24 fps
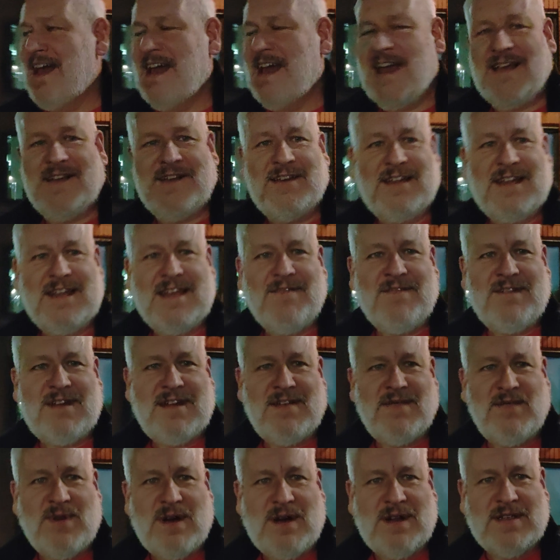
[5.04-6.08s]
And good evening
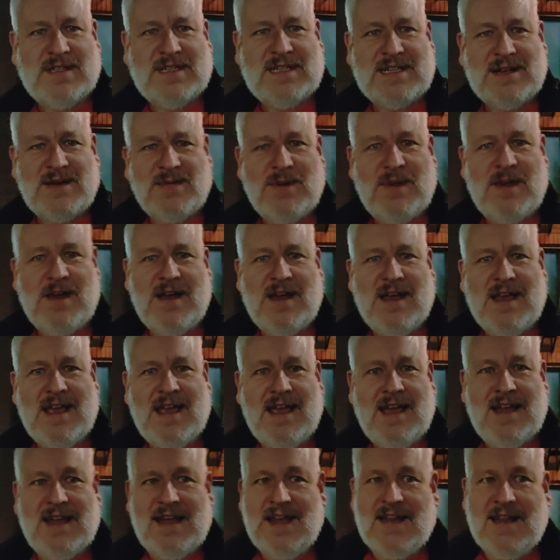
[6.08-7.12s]
everyone. So we are
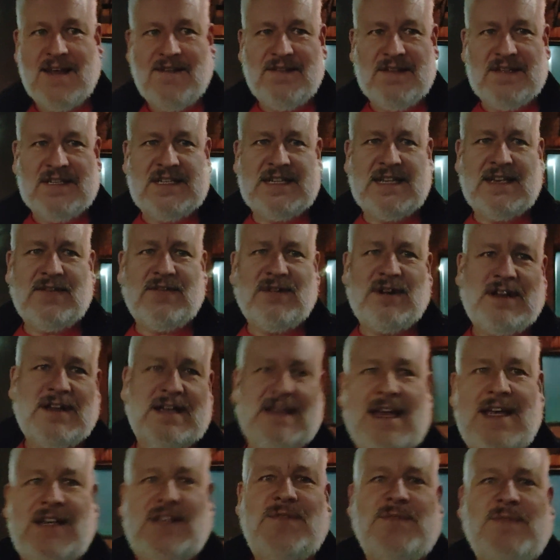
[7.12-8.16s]
in another secret
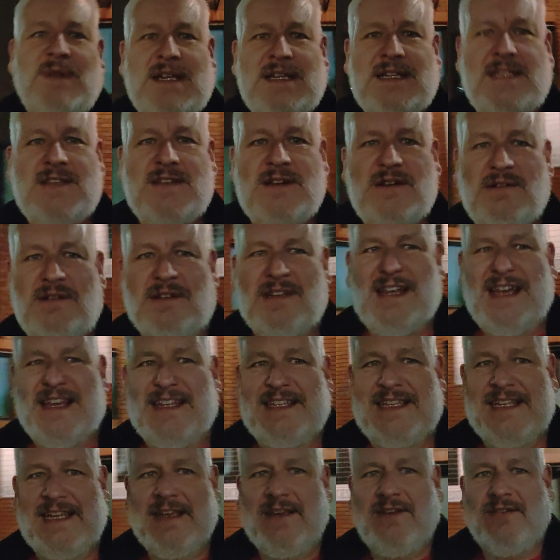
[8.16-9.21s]
location. Well, it's not a
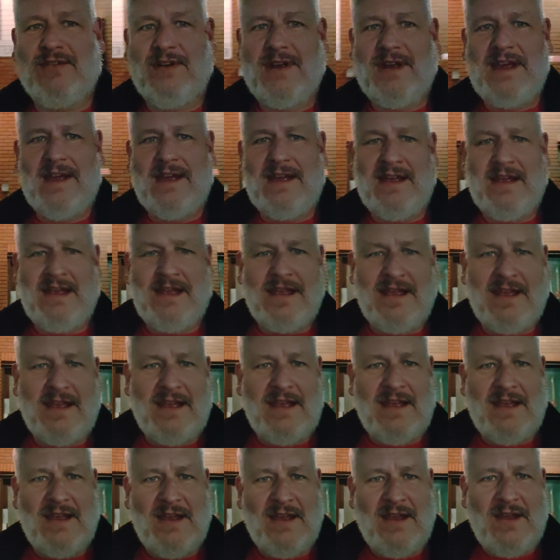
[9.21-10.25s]
secret,
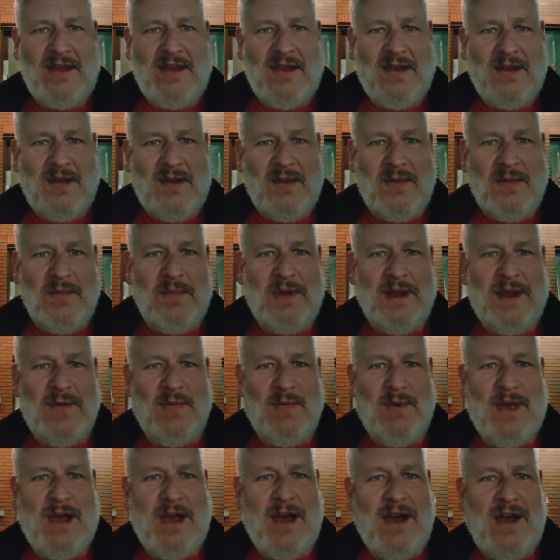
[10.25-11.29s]
but
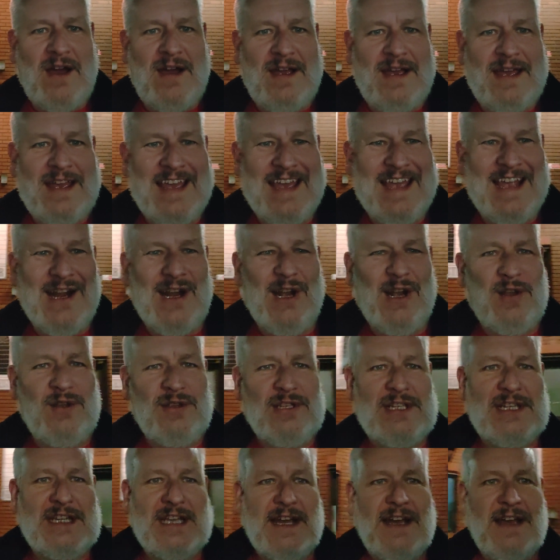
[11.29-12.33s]
we are in
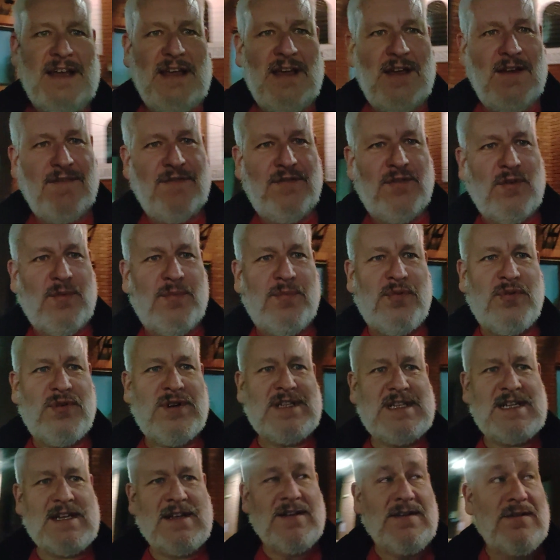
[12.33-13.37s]
Gloucester for a
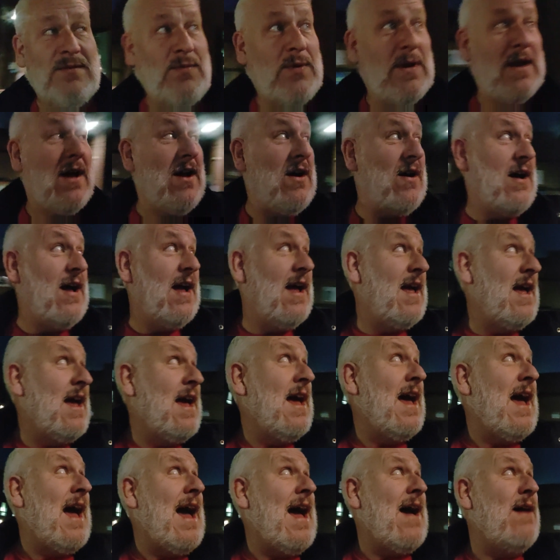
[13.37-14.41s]
prison. We are
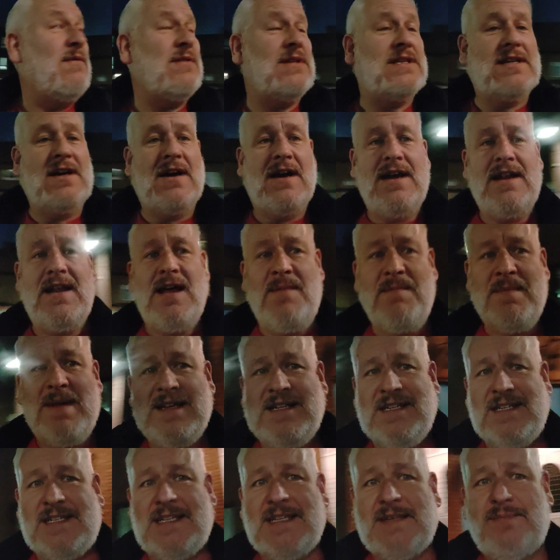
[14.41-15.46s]
outside Her
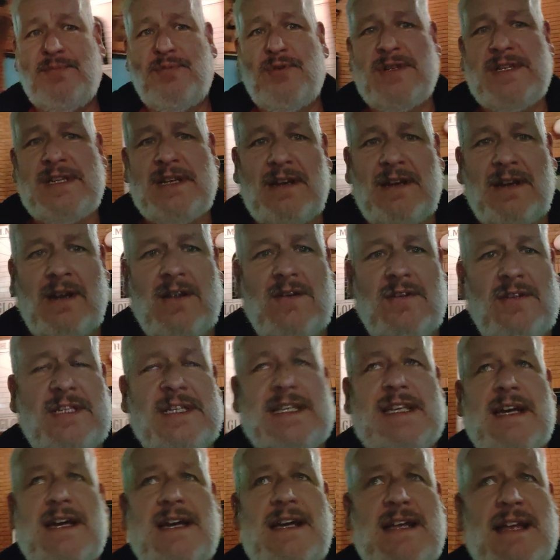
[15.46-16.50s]
Majesty's Prison
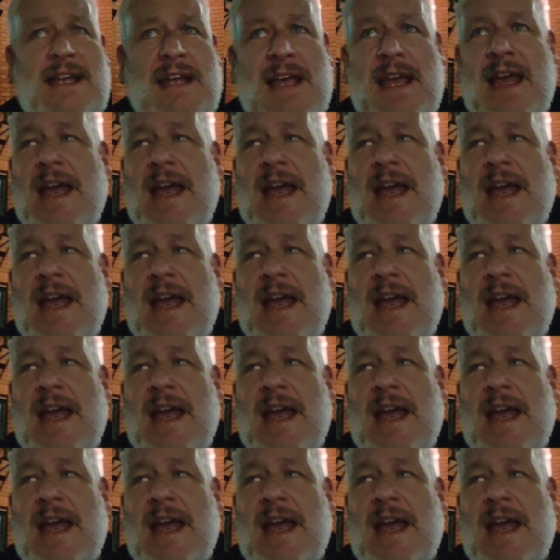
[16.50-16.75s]
Gloucester